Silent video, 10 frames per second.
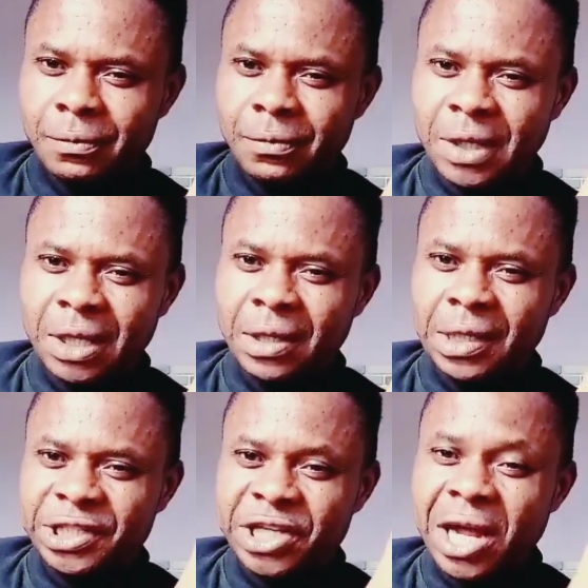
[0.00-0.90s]

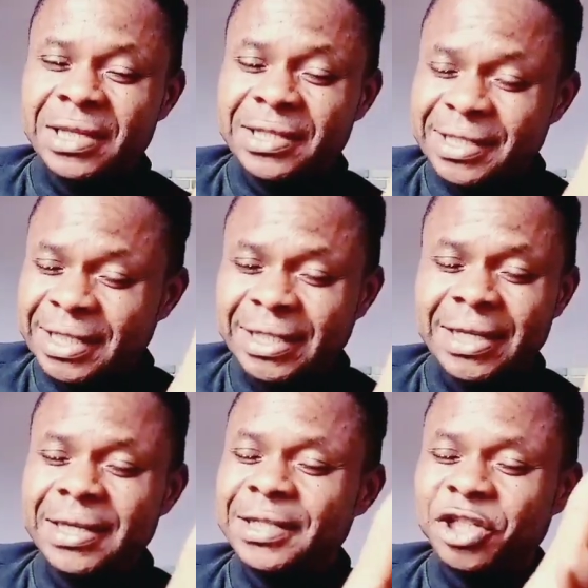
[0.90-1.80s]
the John
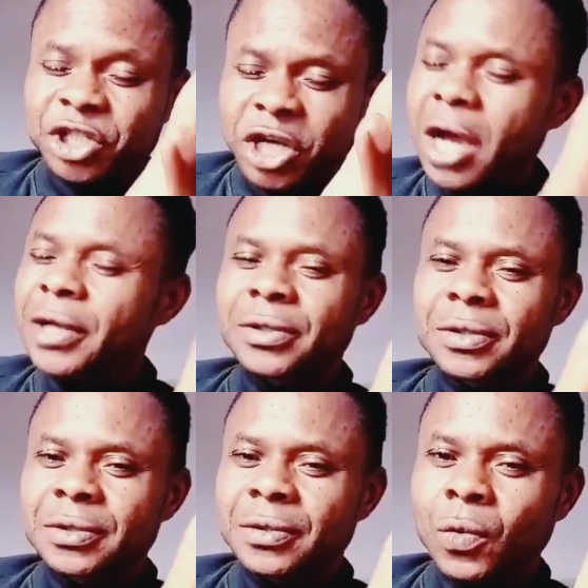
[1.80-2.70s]
Cedars channel
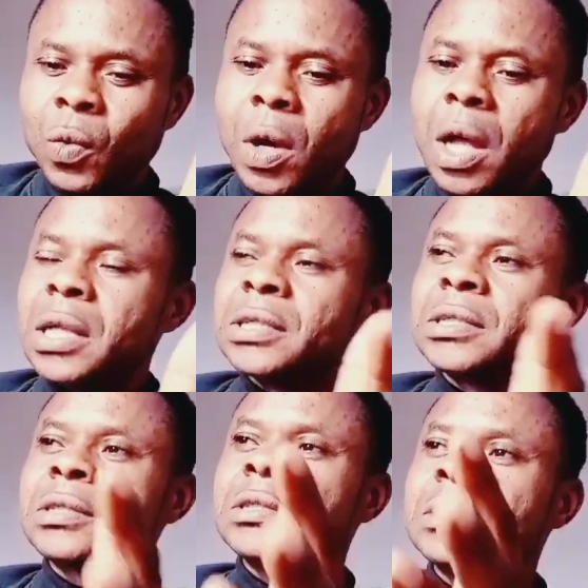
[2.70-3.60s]

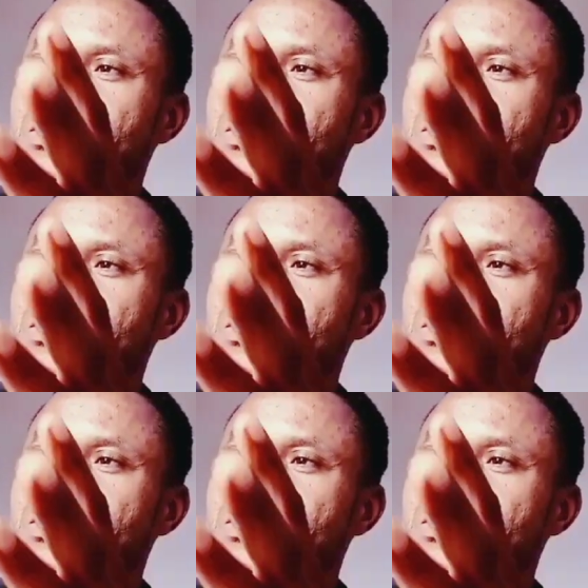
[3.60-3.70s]
was